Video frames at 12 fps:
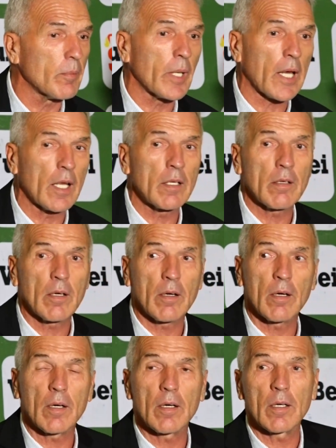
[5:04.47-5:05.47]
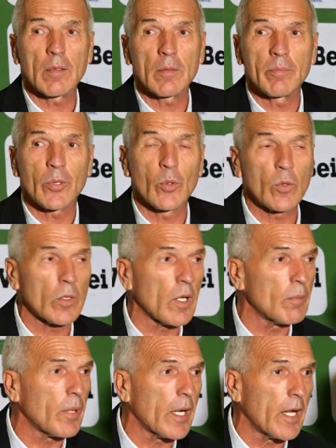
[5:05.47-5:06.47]
coming in, or Bruno
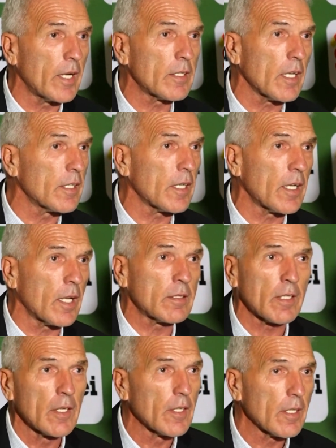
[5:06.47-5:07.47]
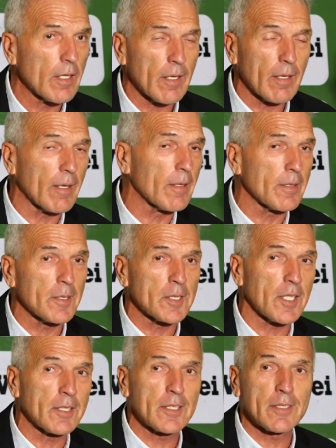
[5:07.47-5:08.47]
number 8, and.
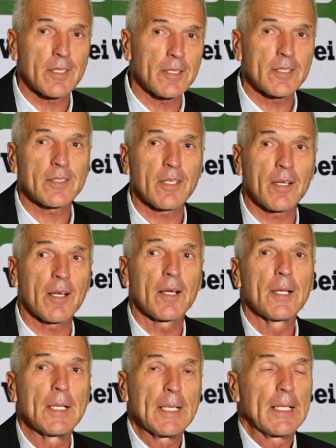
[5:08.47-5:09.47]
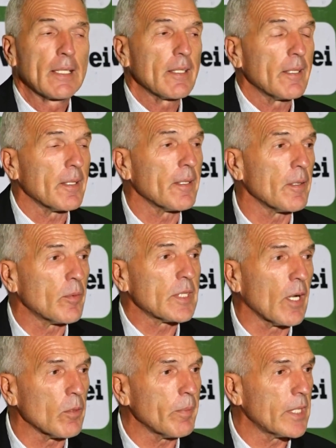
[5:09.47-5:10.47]
That's
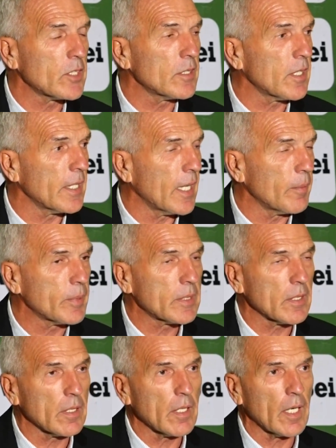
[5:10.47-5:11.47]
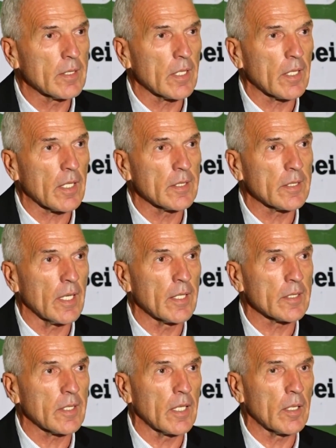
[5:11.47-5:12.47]
without mentioning the names. I think it's
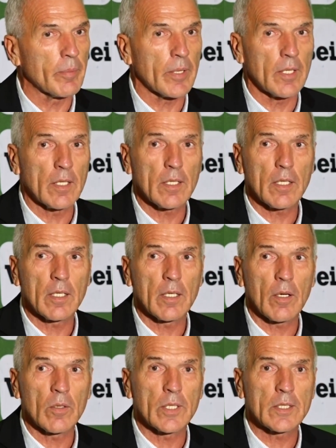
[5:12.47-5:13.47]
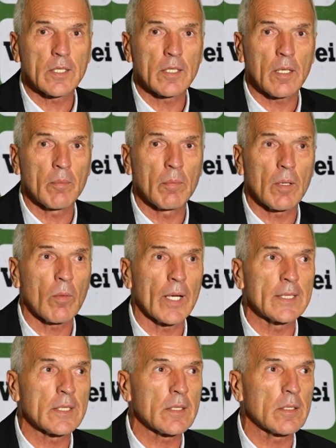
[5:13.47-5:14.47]
understandable, only see them
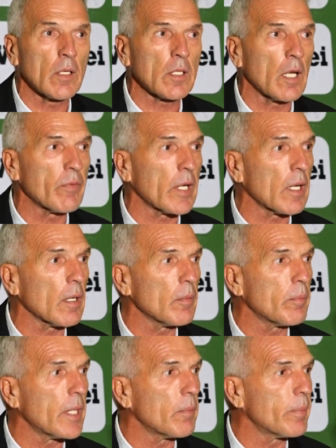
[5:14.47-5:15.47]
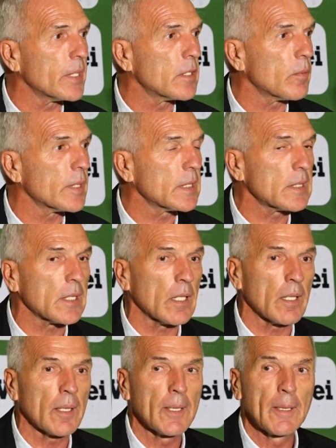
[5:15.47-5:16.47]
once, not having been busy with
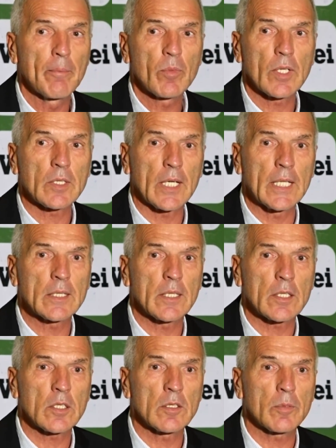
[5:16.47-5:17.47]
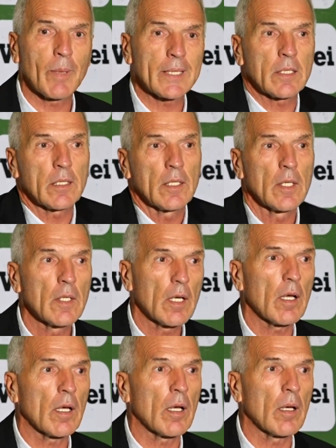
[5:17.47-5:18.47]
the training sessions. But
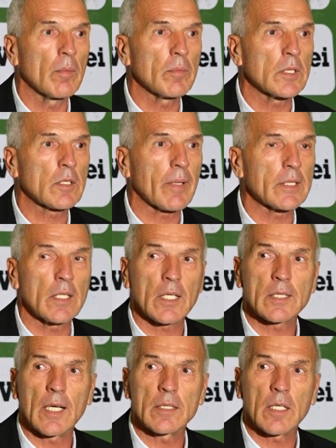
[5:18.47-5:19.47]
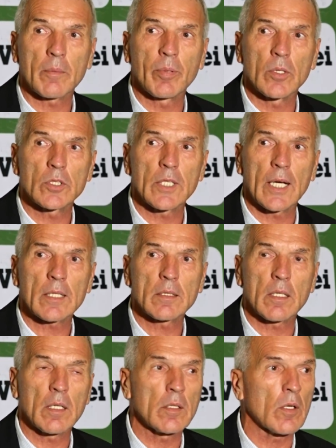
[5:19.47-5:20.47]
it's quite an exciting project,
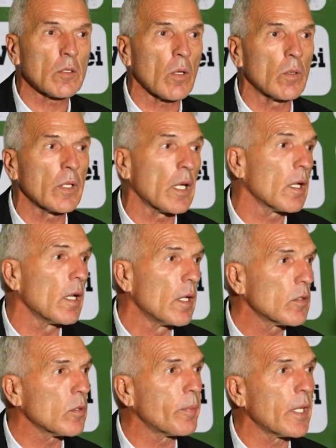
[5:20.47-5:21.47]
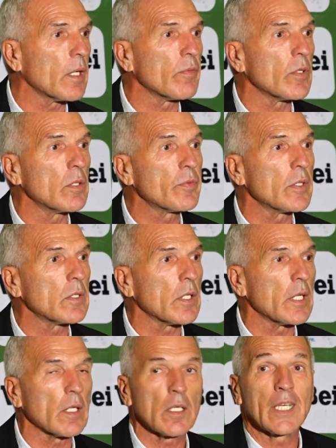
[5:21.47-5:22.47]
not only to be involved in the
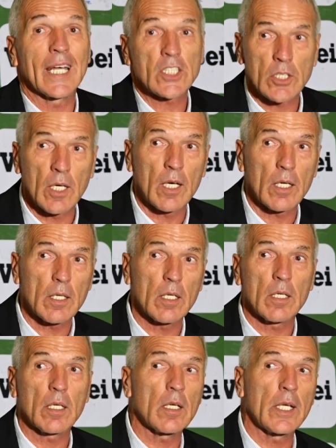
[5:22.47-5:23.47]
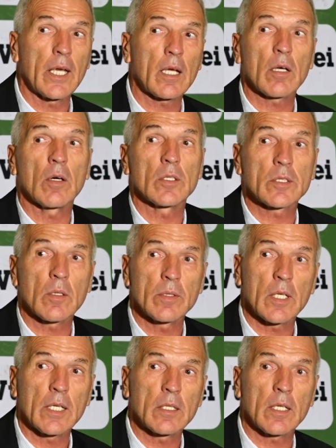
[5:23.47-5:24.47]
national league, also in
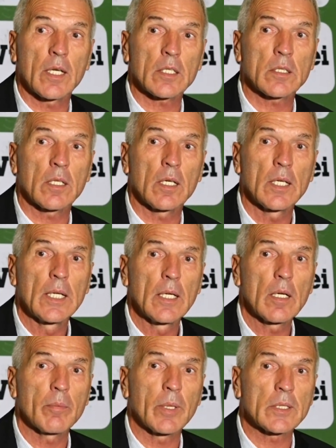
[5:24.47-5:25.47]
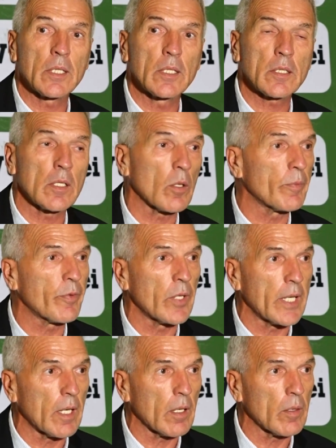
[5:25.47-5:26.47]
the international business, and
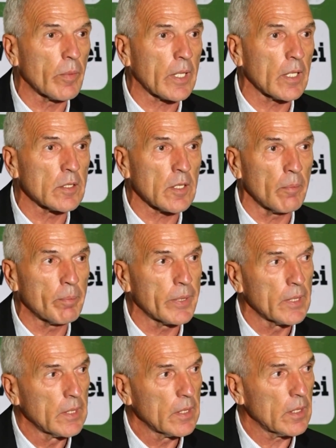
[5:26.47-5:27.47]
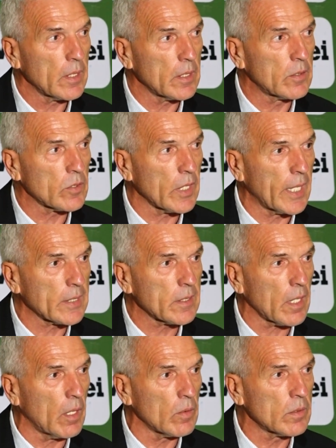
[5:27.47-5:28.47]
hopefully we can jump into the next
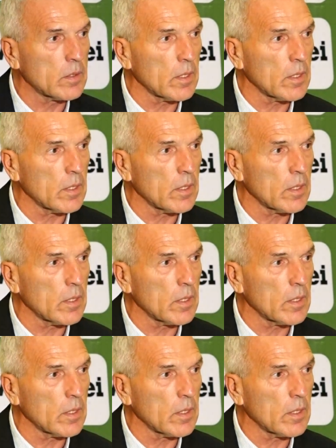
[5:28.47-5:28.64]
round,